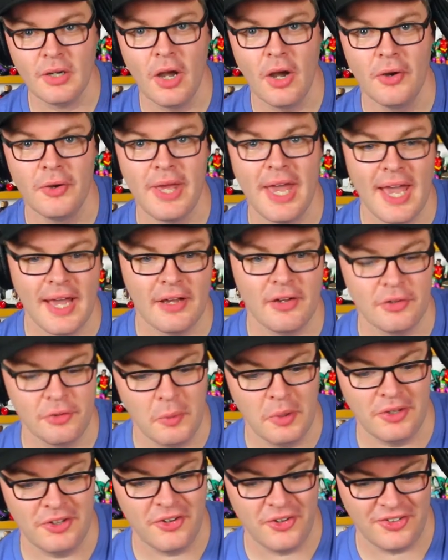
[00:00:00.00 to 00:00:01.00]
Oh yeah,
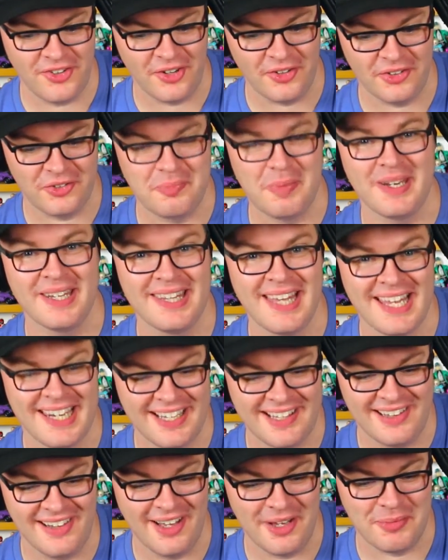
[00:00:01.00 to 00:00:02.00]
well you're still spinning that
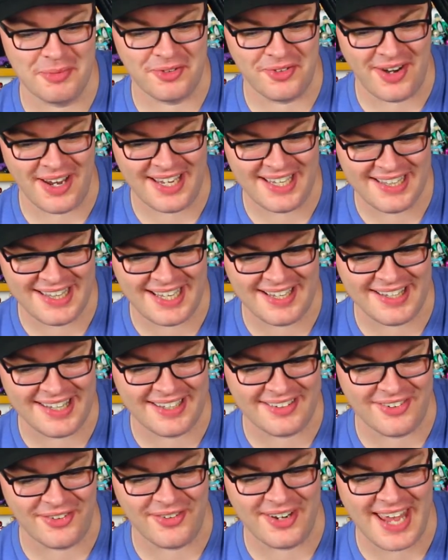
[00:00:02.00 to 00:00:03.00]
at clubs, right? That
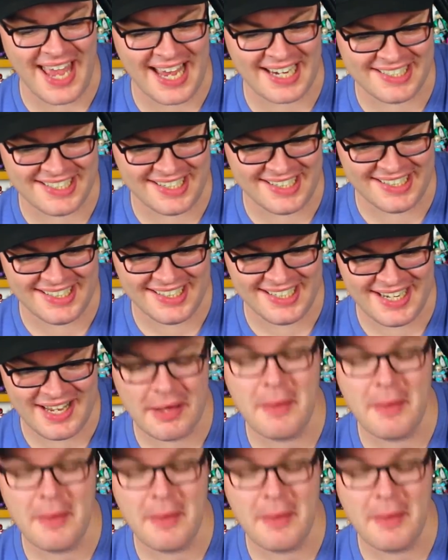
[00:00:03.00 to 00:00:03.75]
gets a reaction.